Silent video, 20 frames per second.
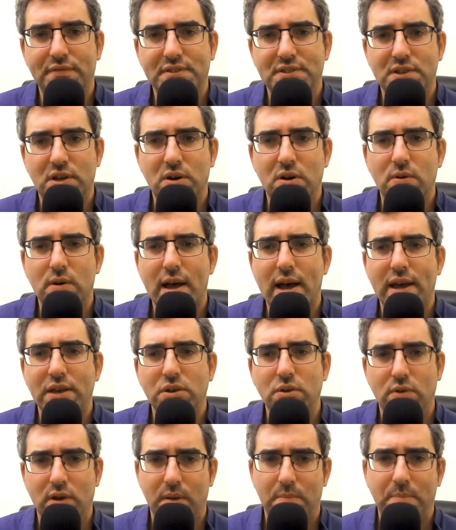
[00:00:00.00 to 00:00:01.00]
so
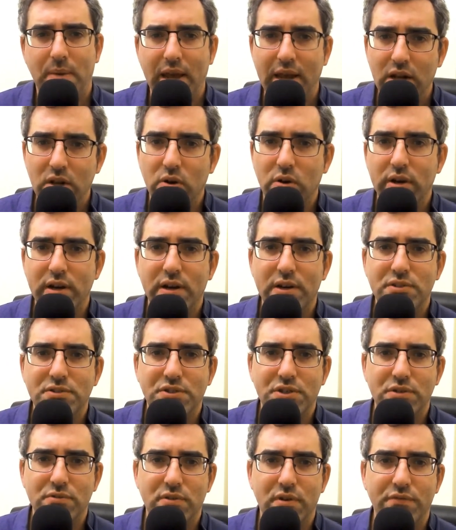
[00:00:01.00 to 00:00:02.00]
you can pay lawyers
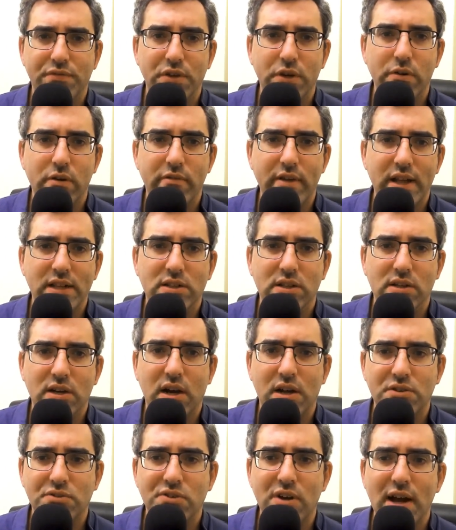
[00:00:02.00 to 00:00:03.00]
to review a rental
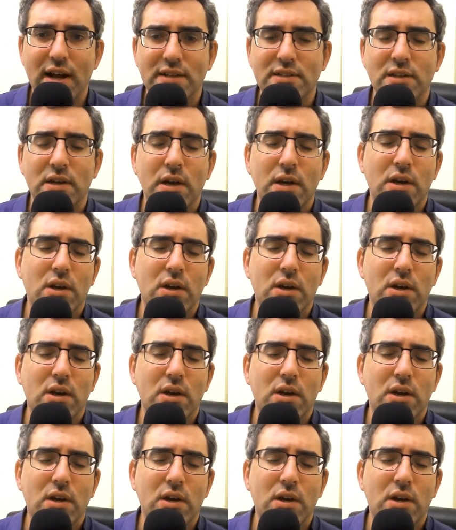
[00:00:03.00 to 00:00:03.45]
contract.